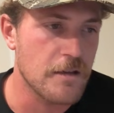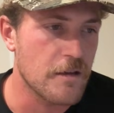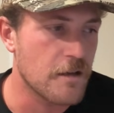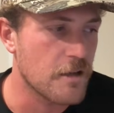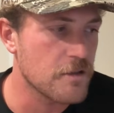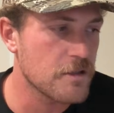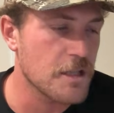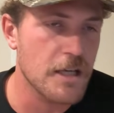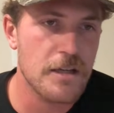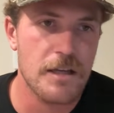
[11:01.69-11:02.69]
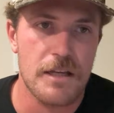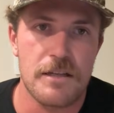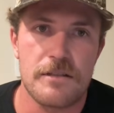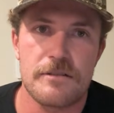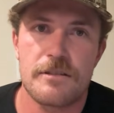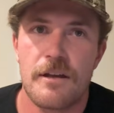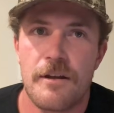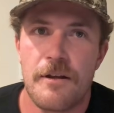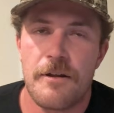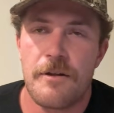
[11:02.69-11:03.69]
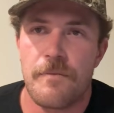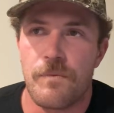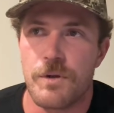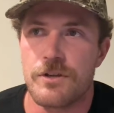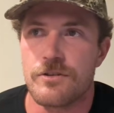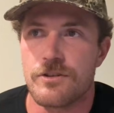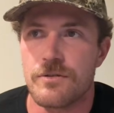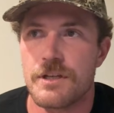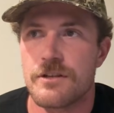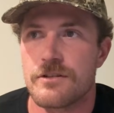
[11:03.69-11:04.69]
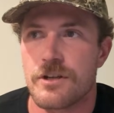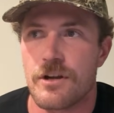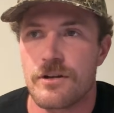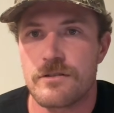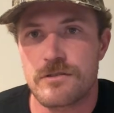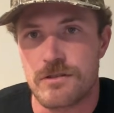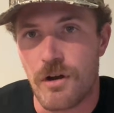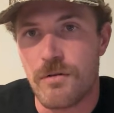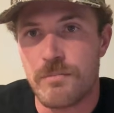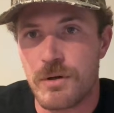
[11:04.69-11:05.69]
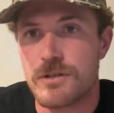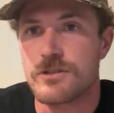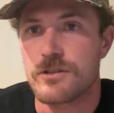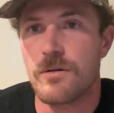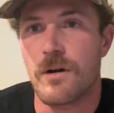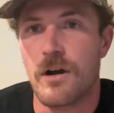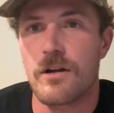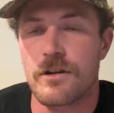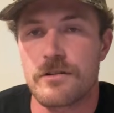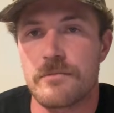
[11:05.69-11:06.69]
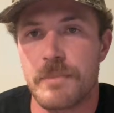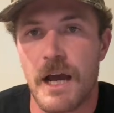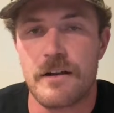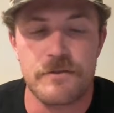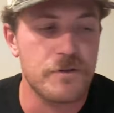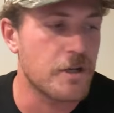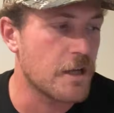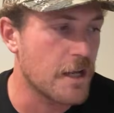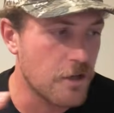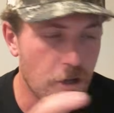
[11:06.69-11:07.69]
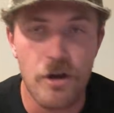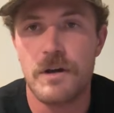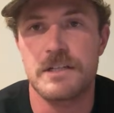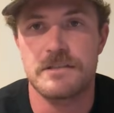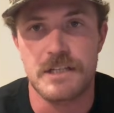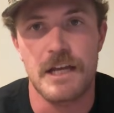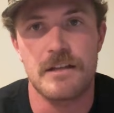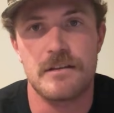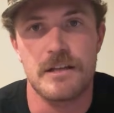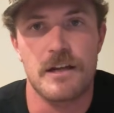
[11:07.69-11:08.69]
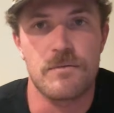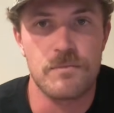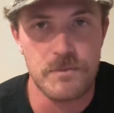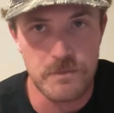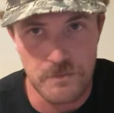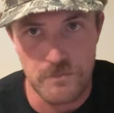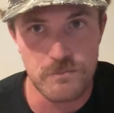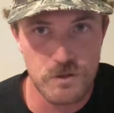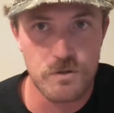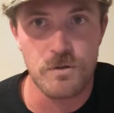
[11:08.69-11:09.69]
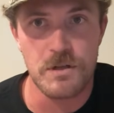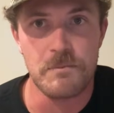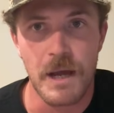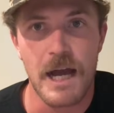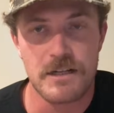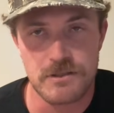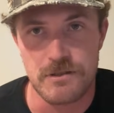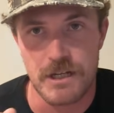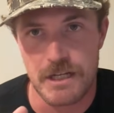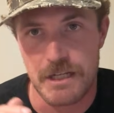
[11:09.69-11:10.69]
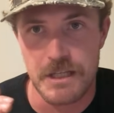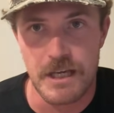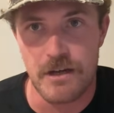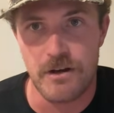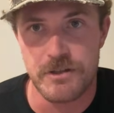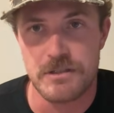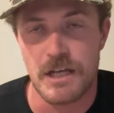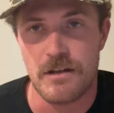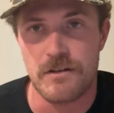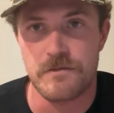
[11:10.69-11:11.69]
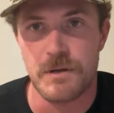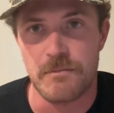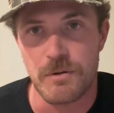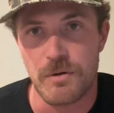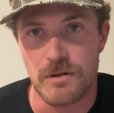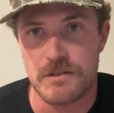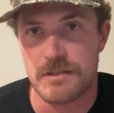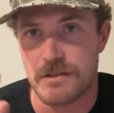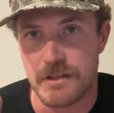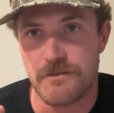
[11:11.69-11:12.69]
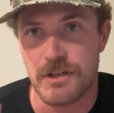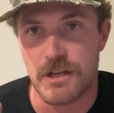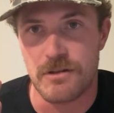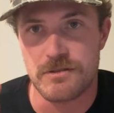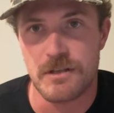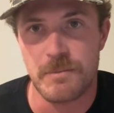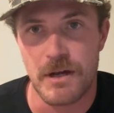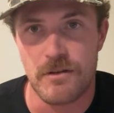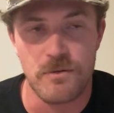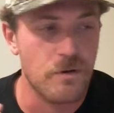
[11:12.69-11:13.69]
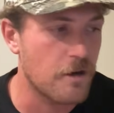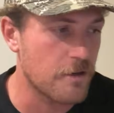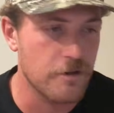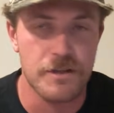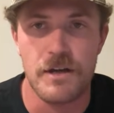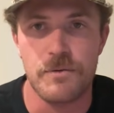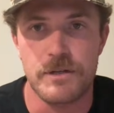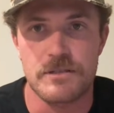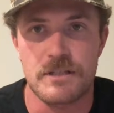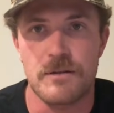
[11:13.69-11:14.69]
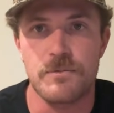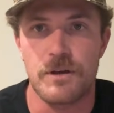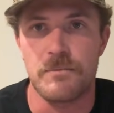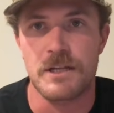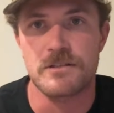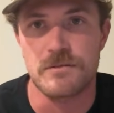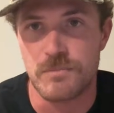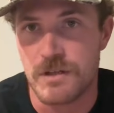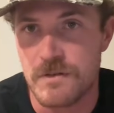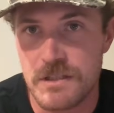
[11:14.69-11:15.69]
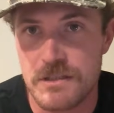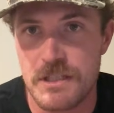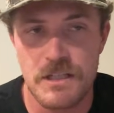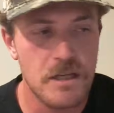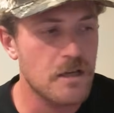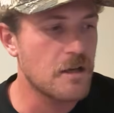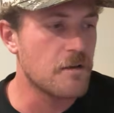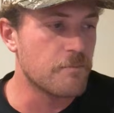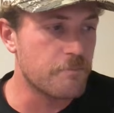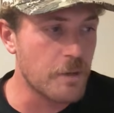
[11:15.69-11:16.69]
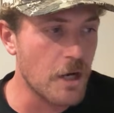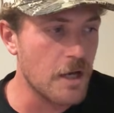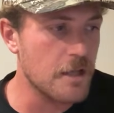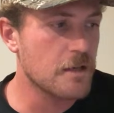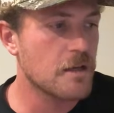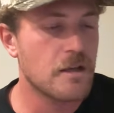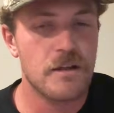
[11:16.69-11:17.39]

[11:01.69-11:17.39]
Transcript: another thing is when you're doing your turns, don't push so hard on your back foot. I know I said that I scooted back so that I could get on the tail of my board to lift the nose up out of the water in that one example I mentioned previously, but